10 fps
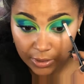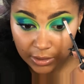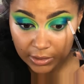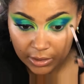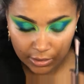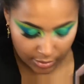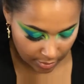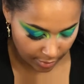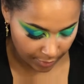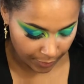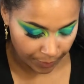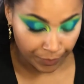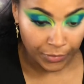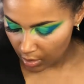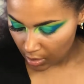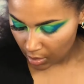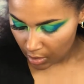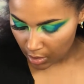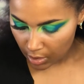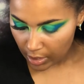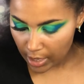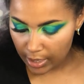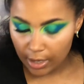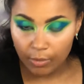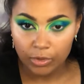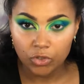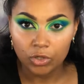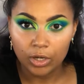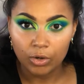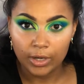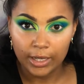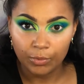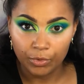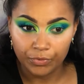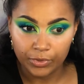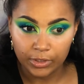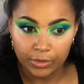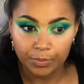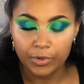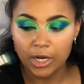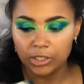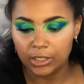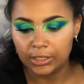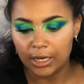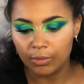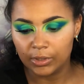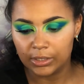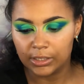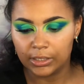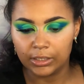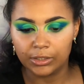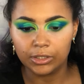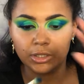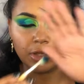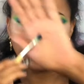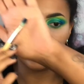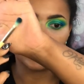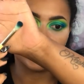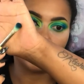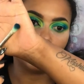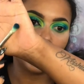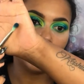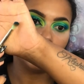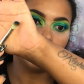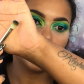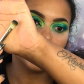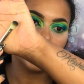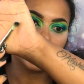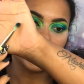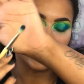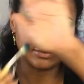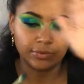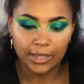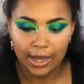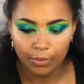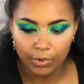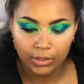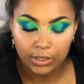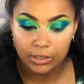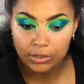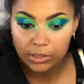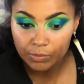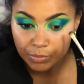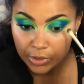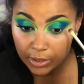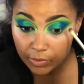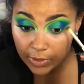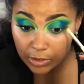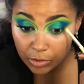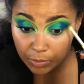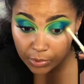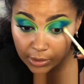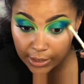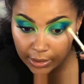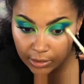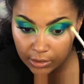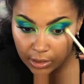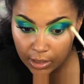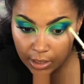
makes sense. And then I want to go ahead with this brush, and that was the Lux Definer brush. It's like the flat one that is pretty great to blend,